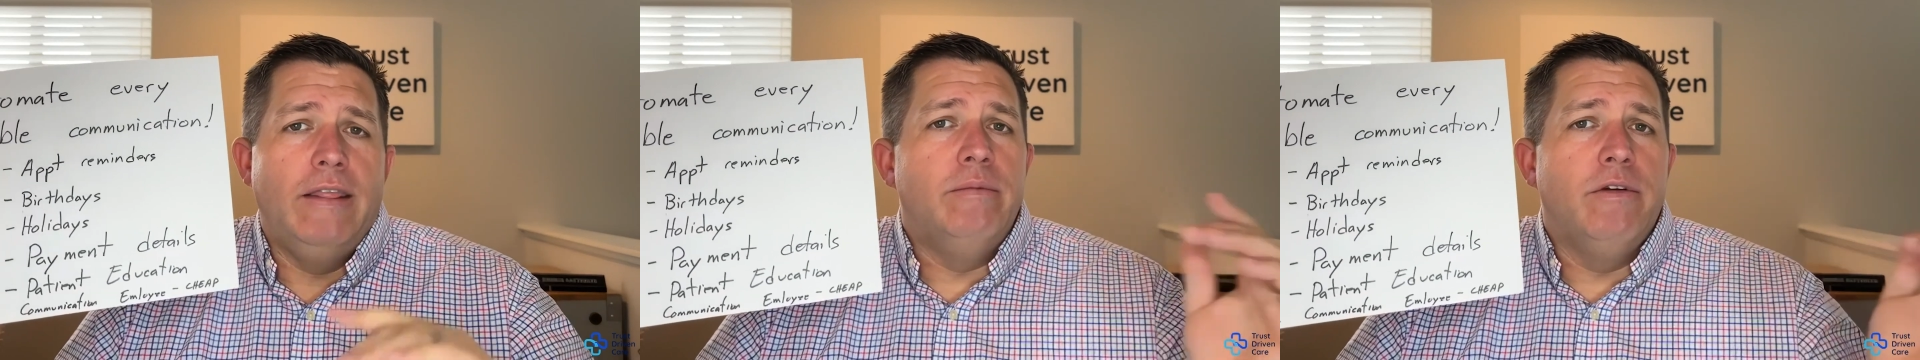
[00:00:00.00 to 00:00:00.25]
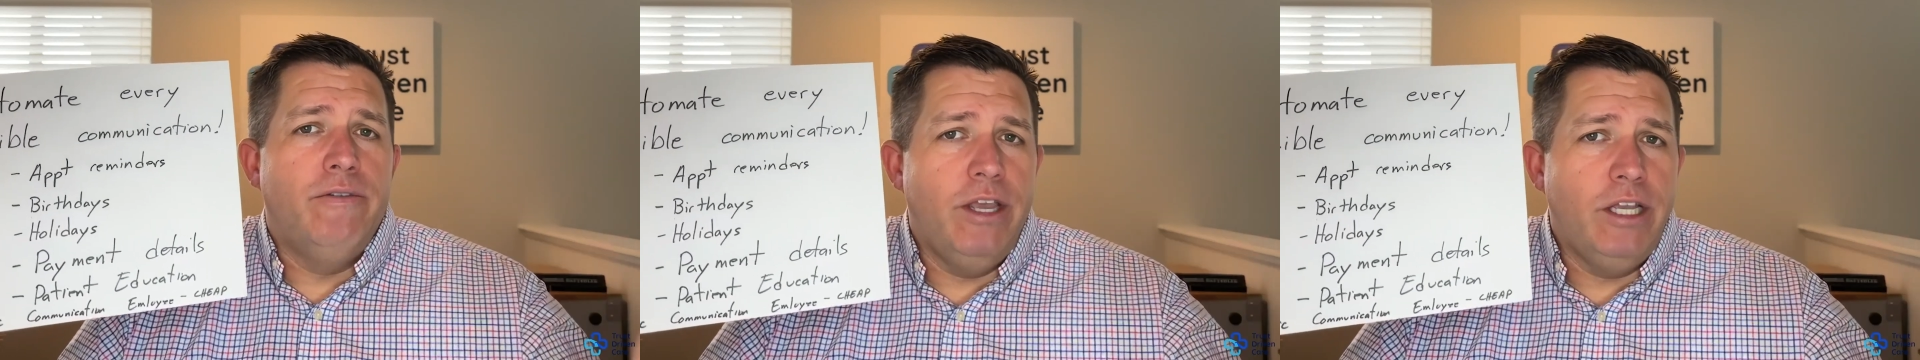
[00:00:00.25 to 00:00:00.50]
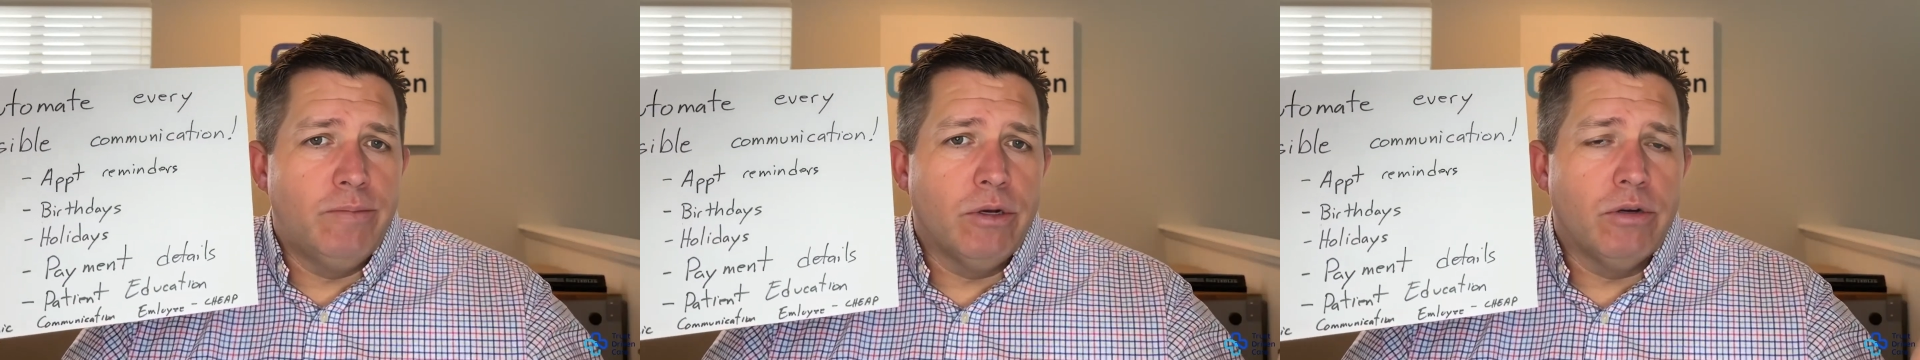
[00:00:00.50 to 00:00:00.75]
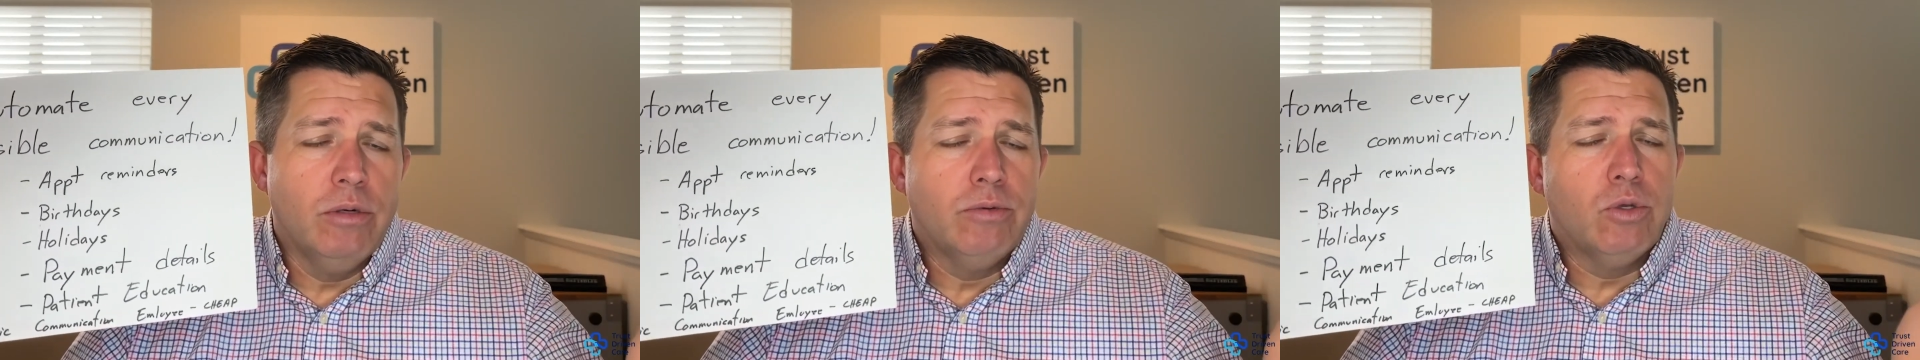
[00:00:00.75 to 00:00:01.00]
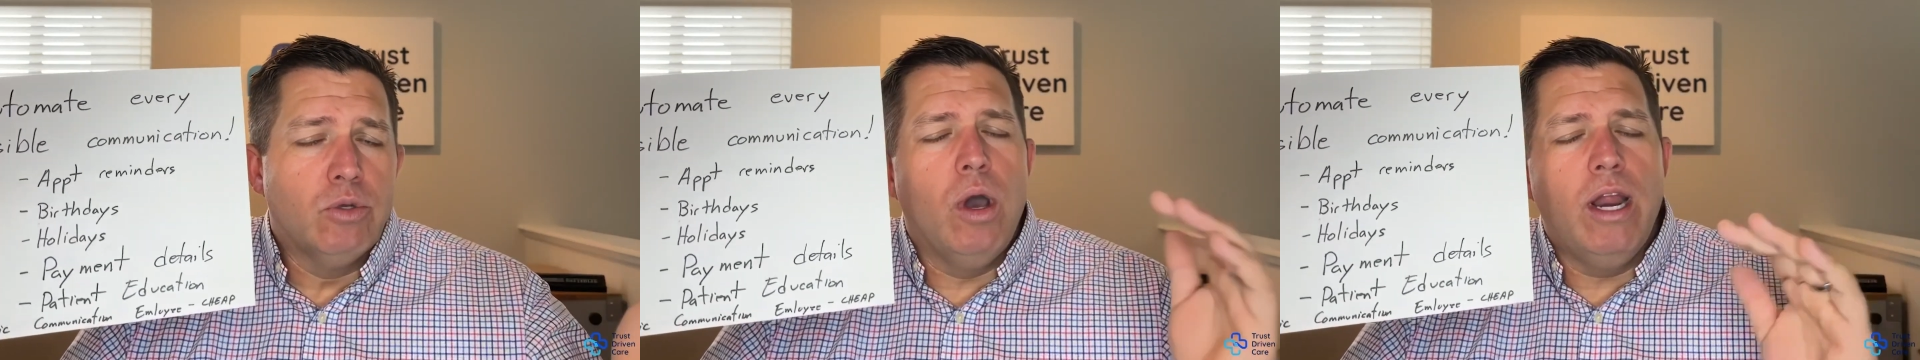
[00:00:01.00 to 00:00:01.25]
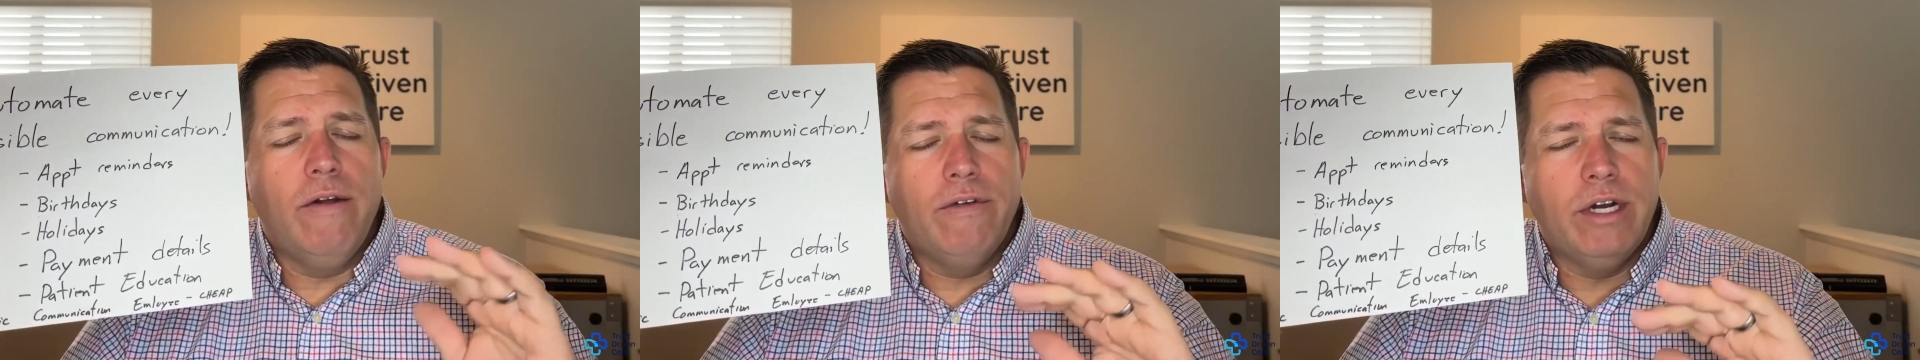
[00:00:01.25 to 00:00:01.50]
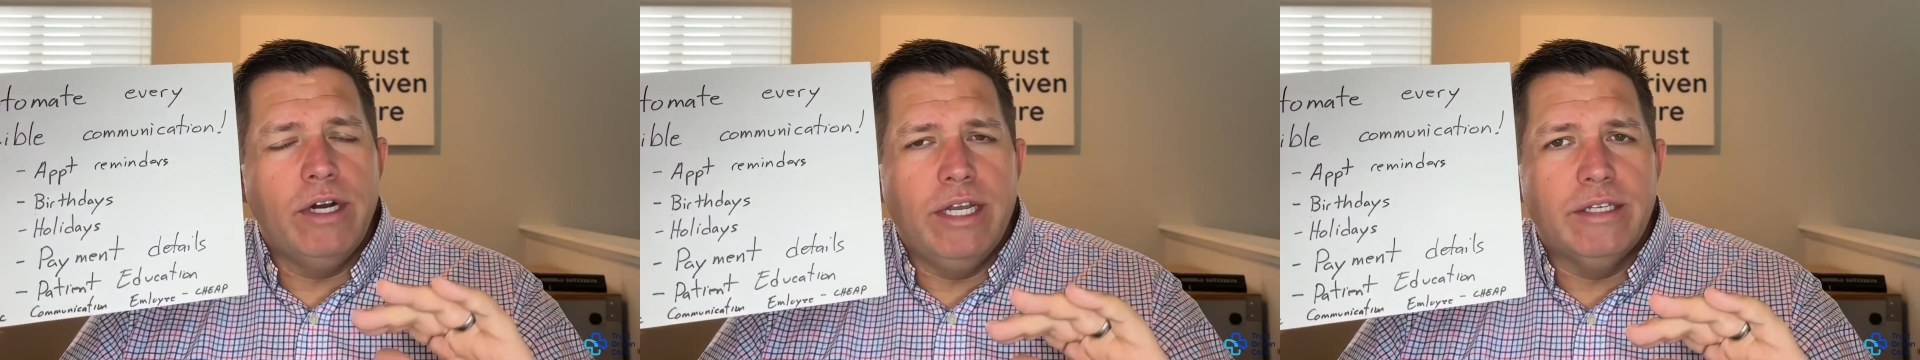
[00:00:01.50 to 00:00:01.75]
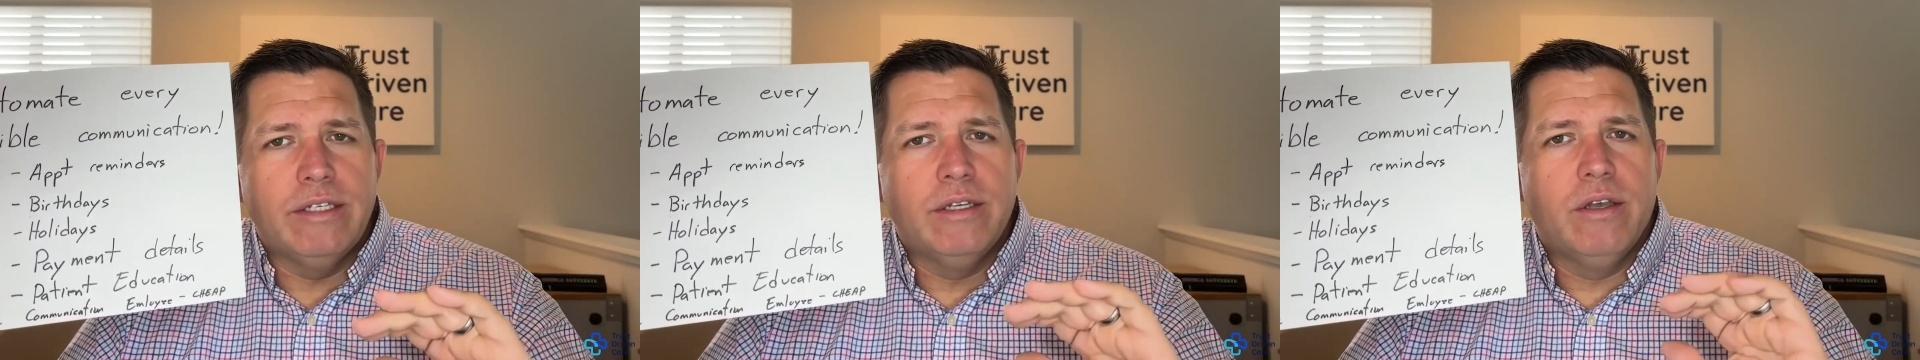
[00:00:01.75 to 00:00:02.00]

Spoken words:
them to Facebook groups, whatever it is.